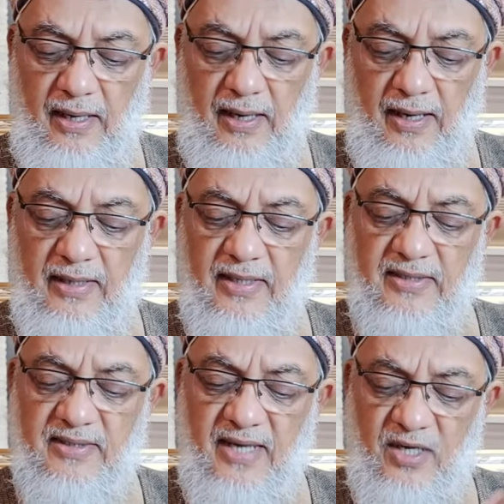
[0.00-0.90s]
And it
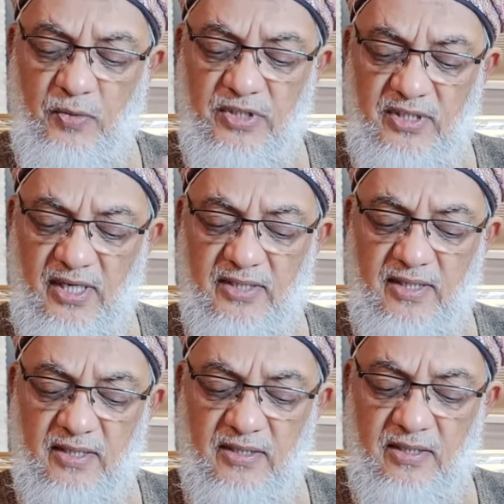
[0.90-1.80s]
is that which takes
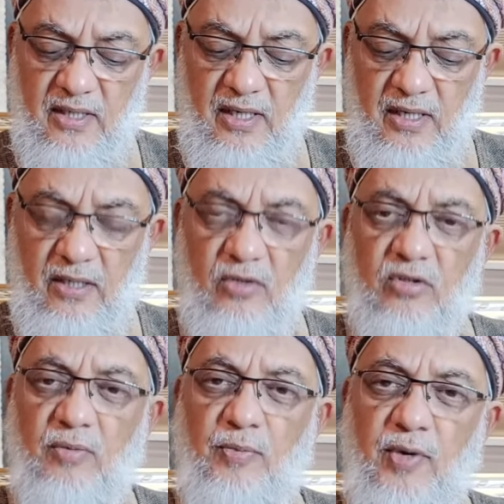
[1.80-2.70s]
us into
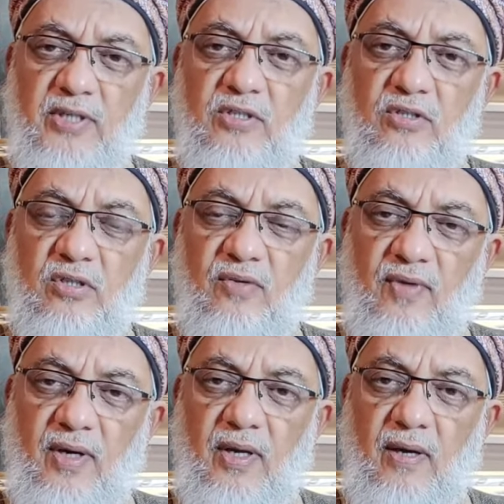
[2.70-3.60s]
the presence of
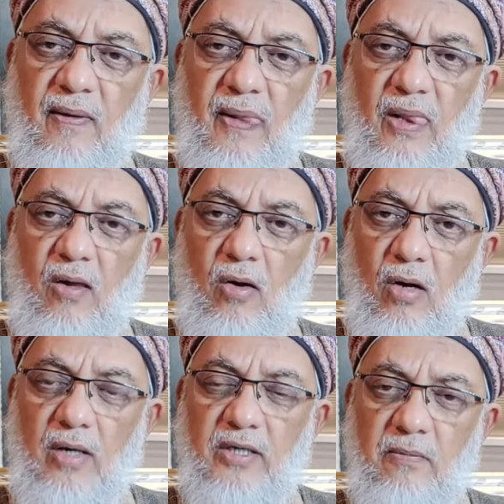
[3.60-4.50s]
Allah
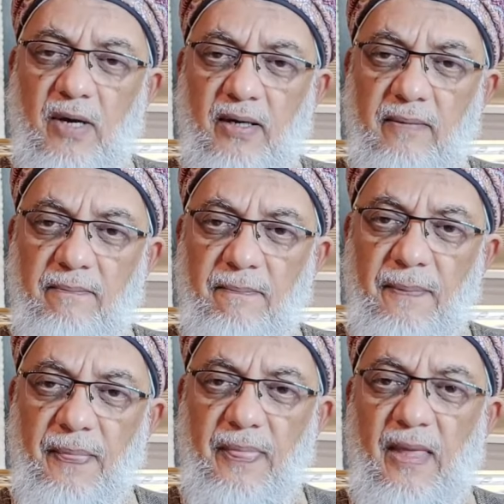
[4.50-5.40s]
on demand,
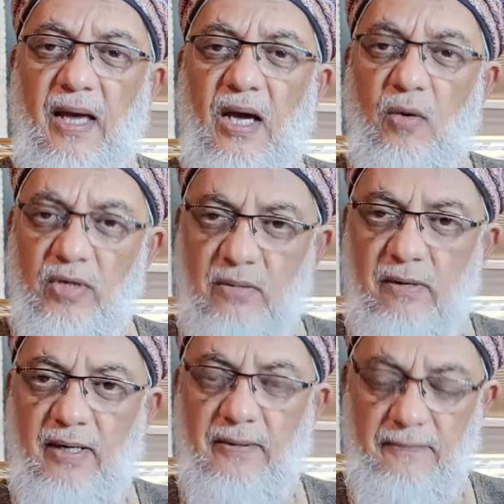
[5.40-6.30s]
our
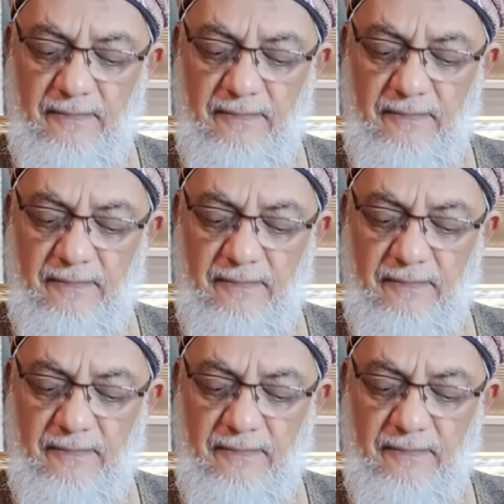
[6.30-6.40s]
demand.